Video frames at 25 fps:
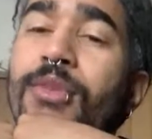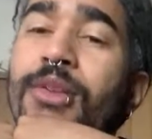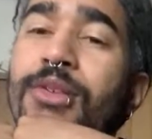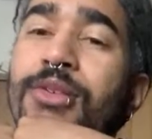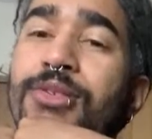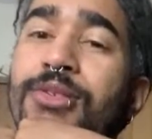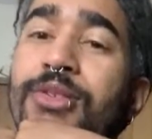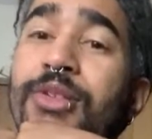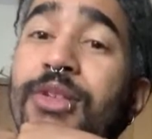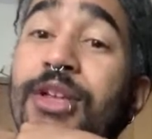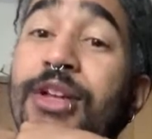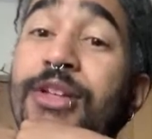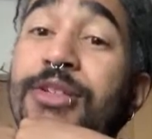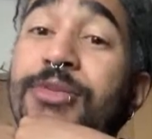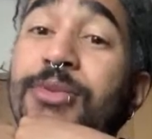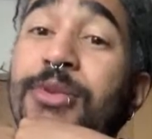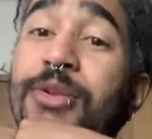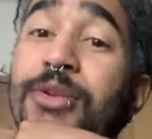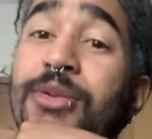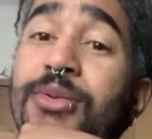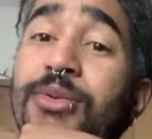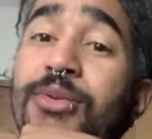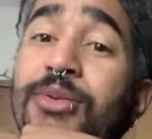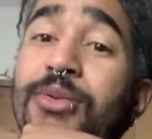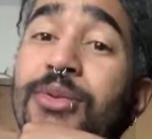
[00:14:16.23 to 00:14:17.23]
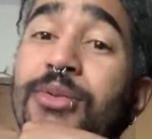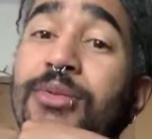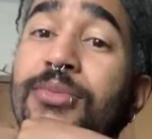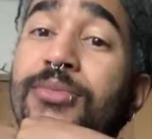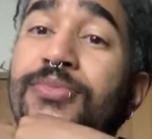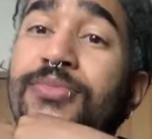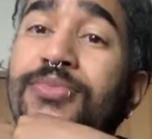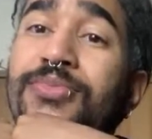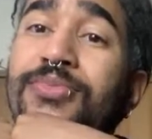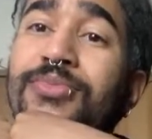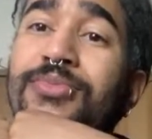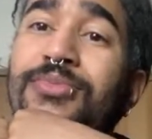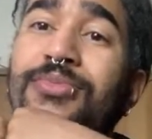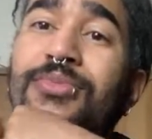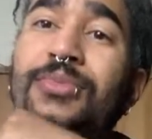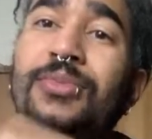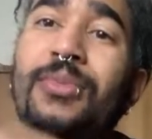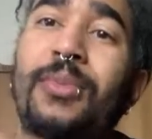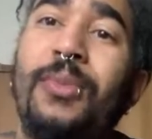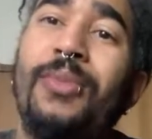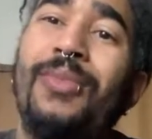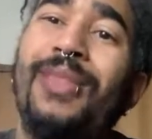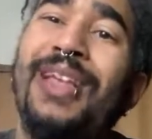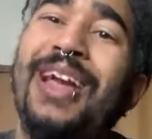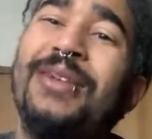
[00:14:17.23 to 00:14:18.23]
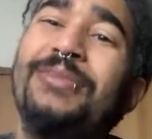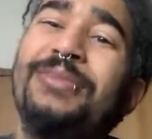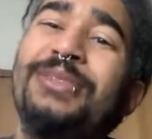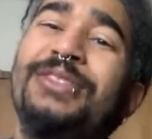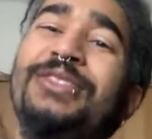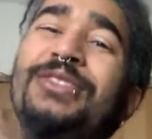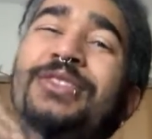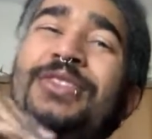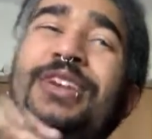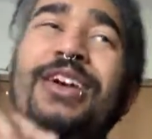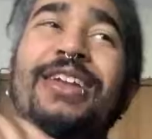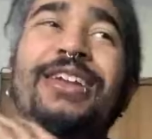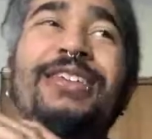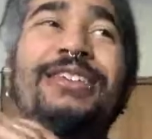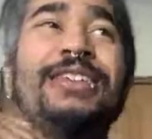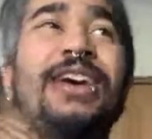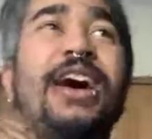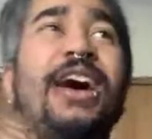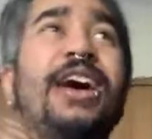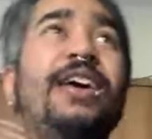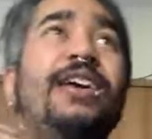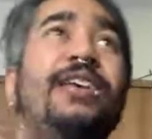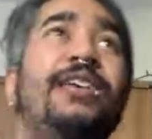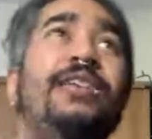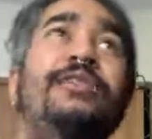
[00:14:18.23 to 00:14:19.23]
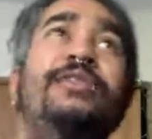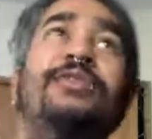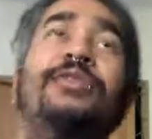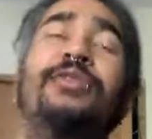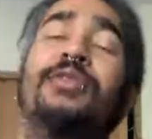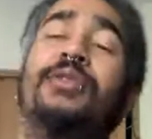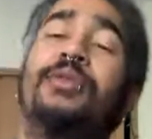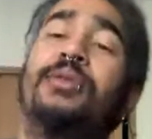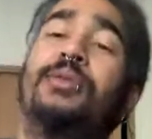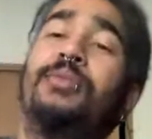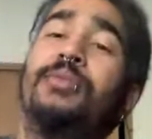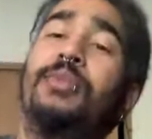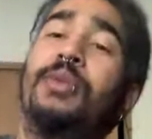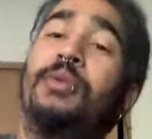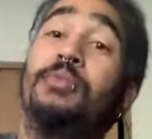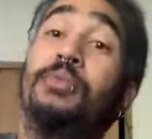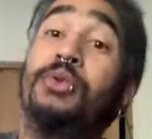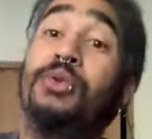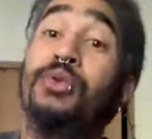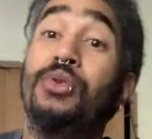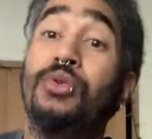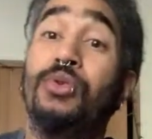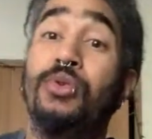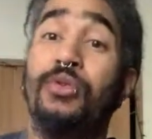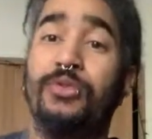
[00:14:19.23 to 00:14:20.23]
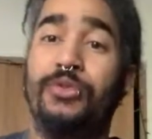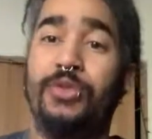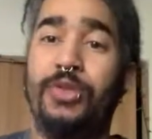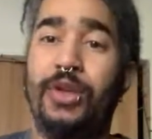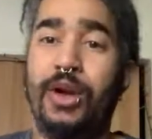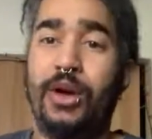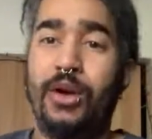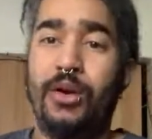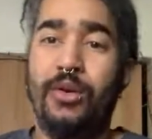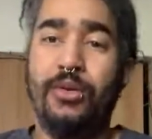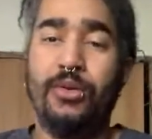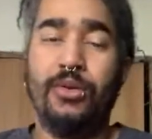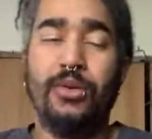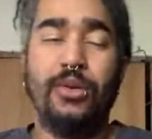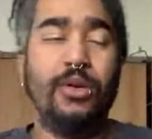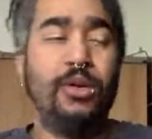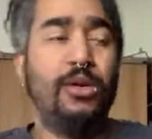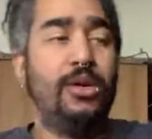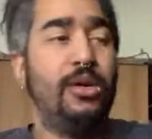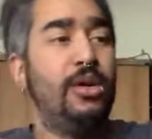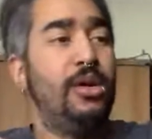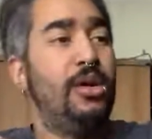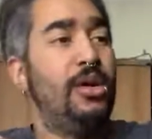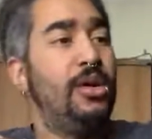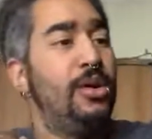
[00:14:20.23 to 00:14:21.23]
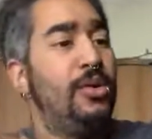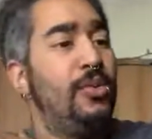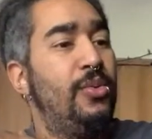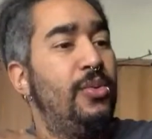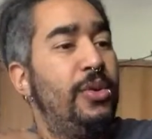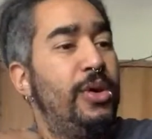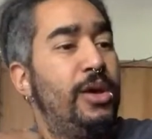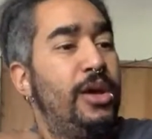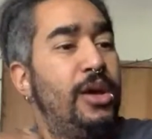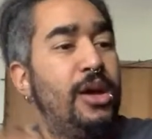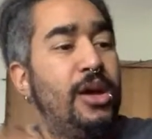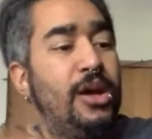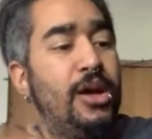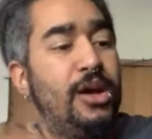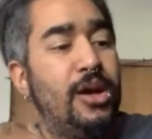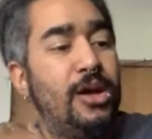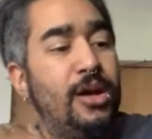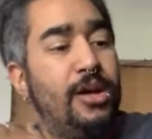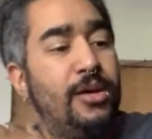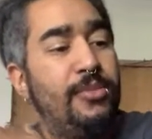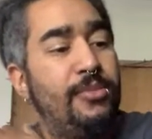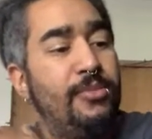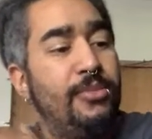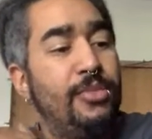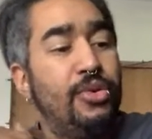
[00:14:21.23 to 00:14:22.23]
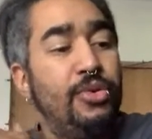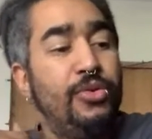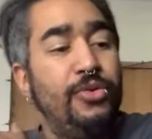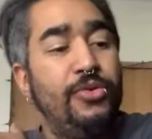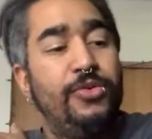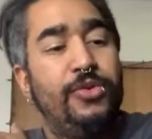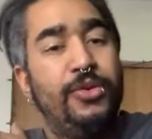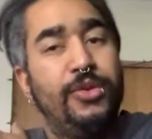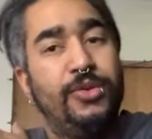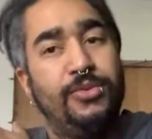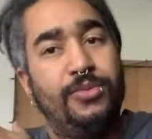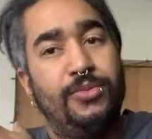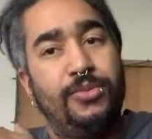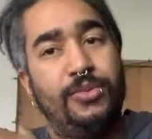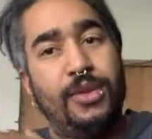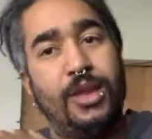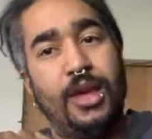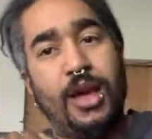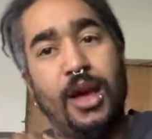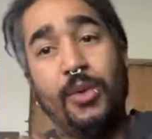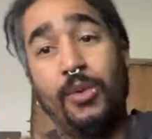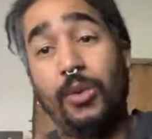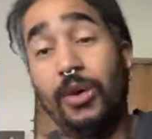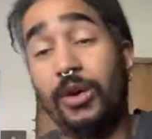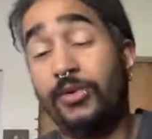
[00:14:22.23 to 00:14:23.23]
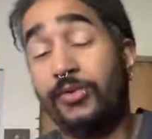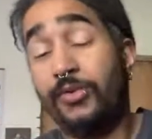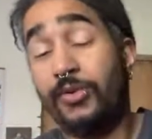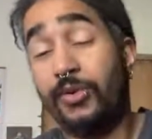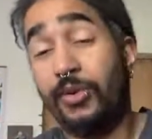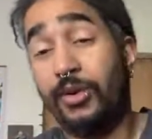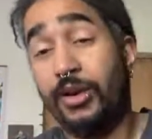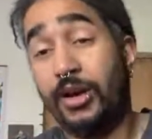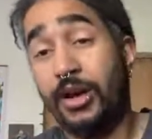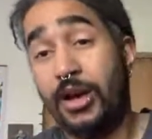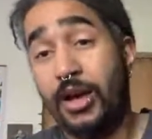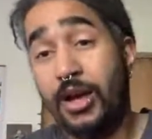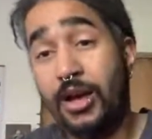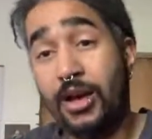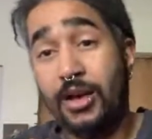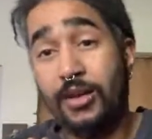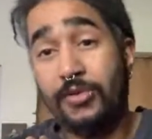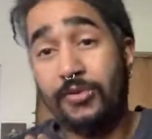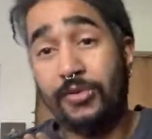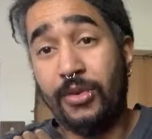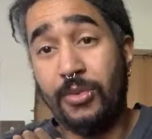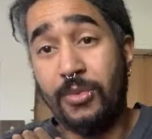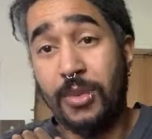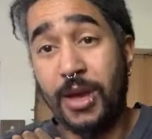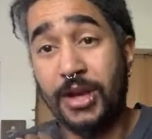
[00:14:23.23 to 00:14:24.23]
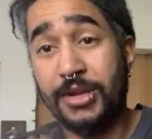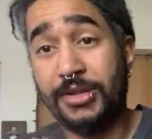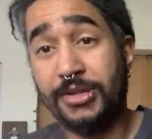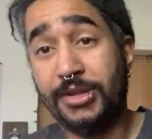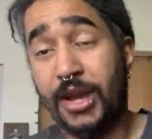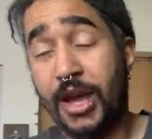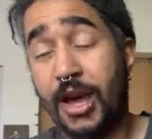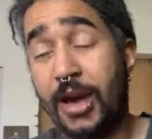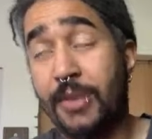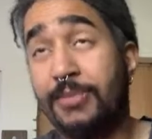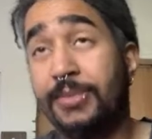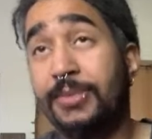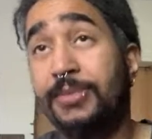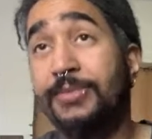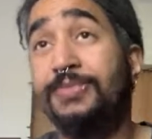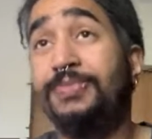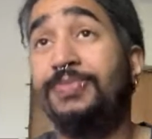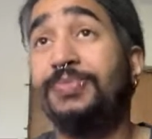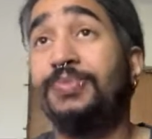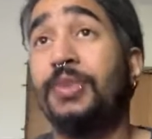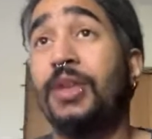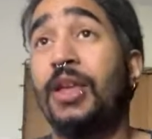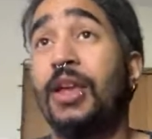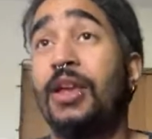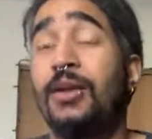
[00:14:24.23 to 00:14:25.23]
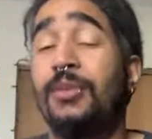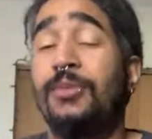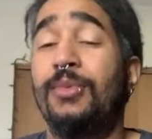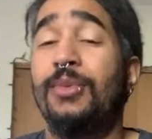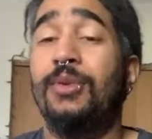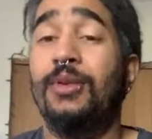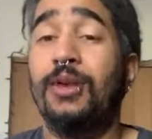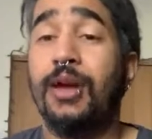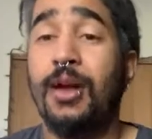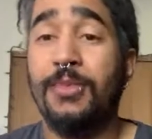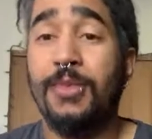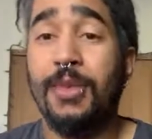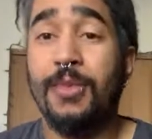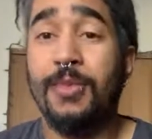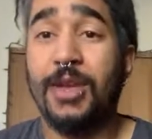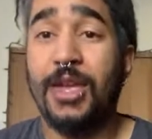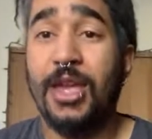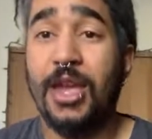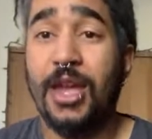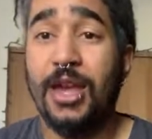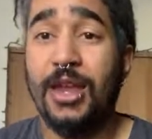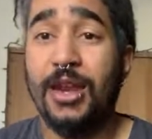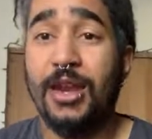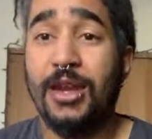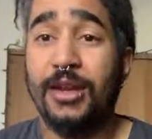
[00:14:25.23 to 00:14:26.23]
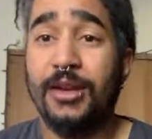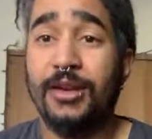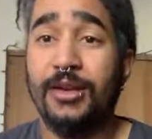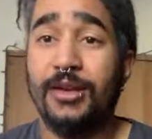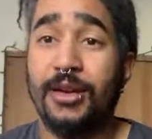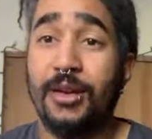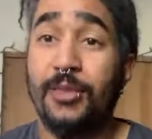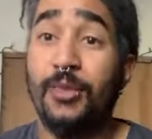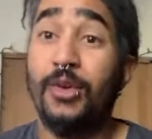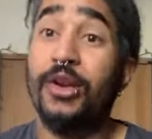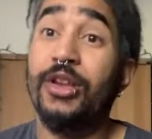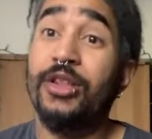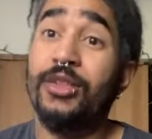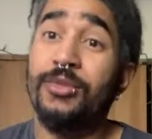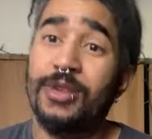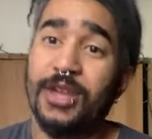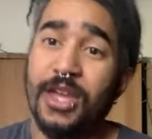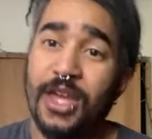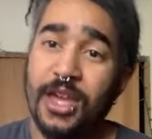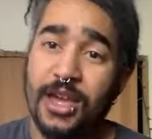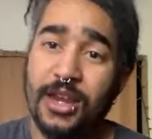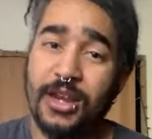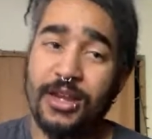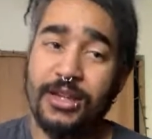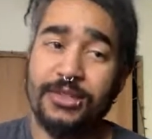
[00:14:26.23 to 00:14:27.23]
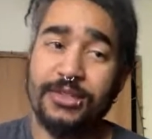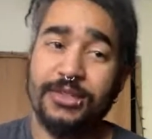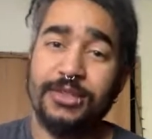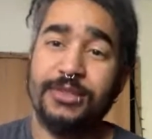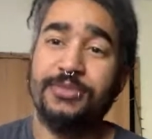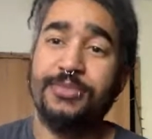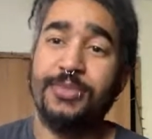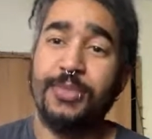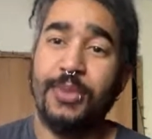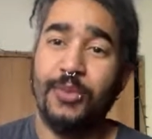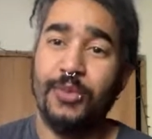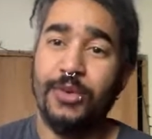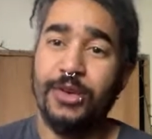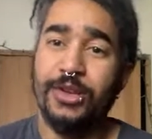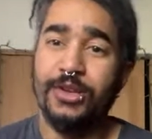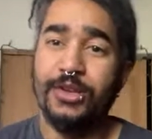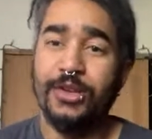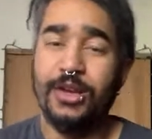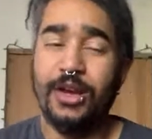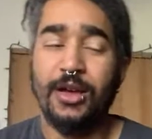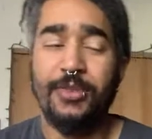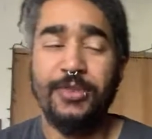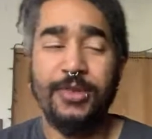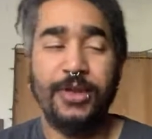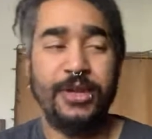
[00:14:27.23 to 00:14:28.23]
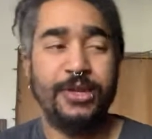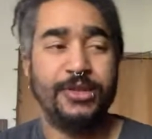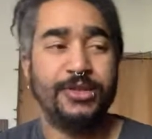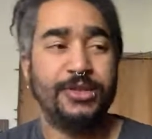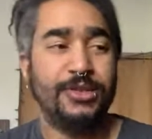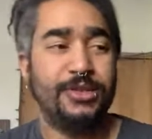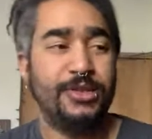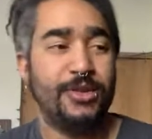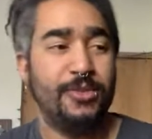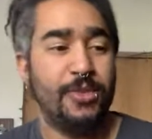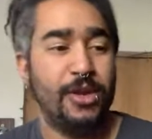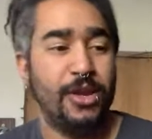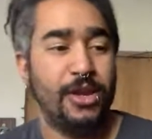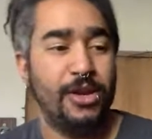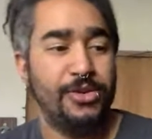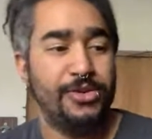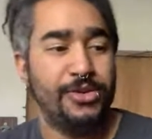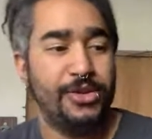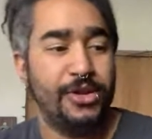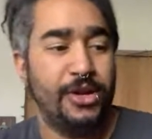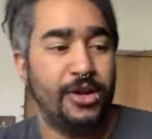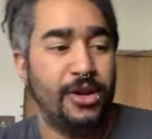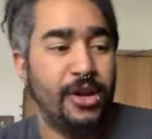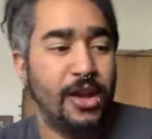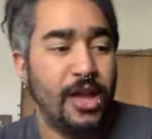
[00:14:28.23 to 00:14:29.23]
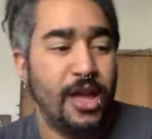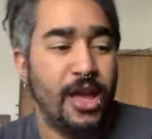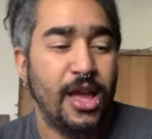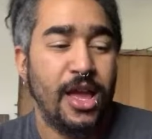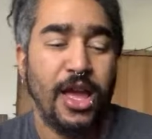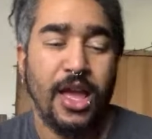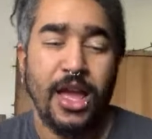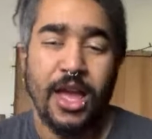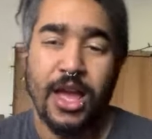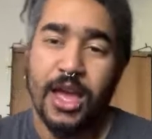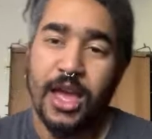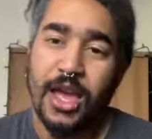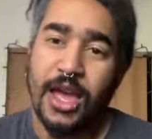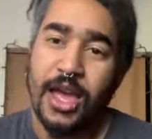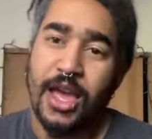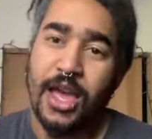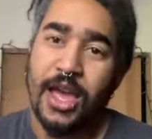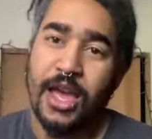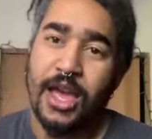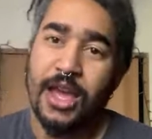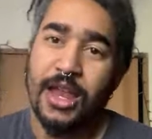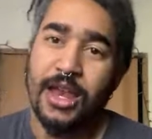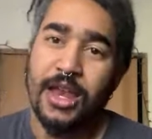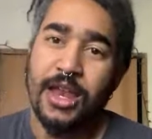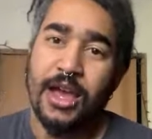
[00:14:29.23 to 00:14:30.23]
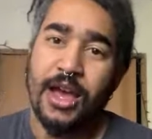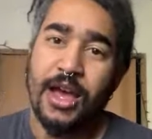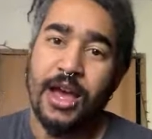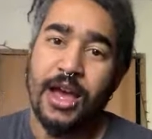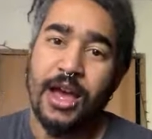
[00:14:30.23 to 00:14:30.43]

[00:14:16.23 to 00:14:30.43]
So that's pretty cool. I'm still kind of tired from the move though. We moved. I work for a bike shop, and I'm the mechanic. I'm one of the mechanics. I'm the assistant manager, and